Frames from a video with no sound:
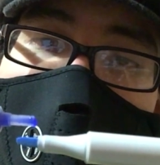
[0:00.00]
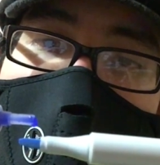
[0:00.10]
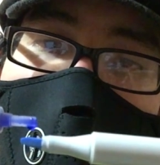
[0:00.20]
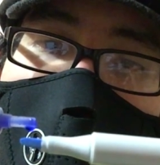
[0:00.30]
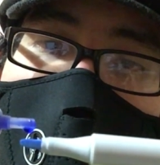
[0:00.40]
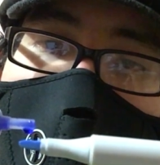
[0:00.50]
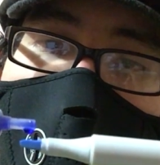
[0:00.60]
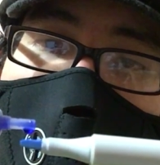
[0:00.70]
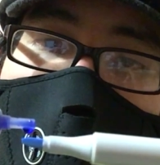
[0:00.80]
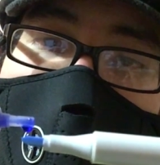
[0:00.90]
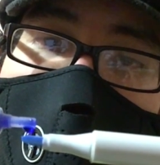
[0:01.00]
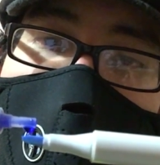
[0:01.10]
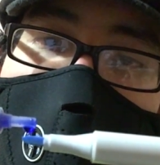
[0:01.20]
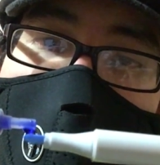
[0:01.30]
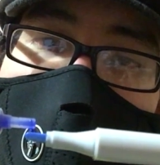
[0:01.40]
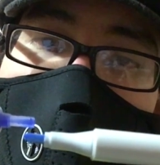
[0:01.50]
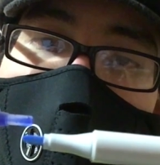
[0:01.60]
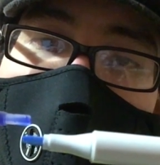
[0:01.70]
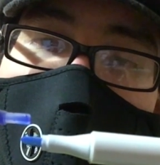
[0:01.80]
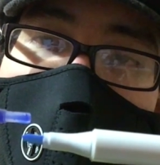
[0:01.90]
you do is you just pretty
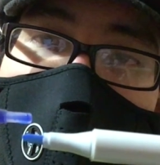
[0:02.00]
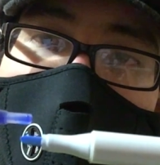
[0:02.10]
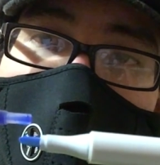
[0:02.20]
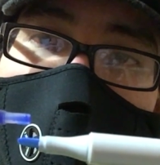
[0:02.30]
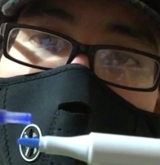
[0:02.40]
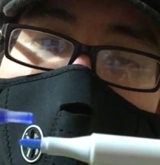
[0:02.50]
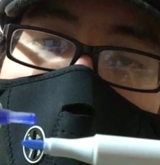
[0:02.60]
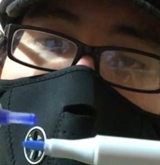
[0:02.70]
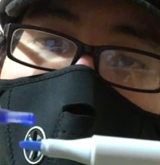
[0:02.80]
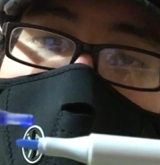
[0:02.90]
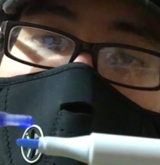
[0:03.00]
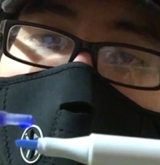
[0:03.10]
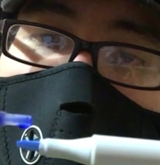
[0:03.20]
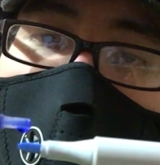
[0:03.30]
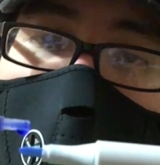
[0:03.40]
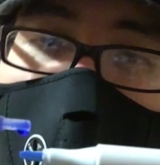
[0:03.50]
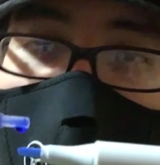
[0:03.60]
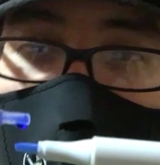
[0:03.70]
much put little small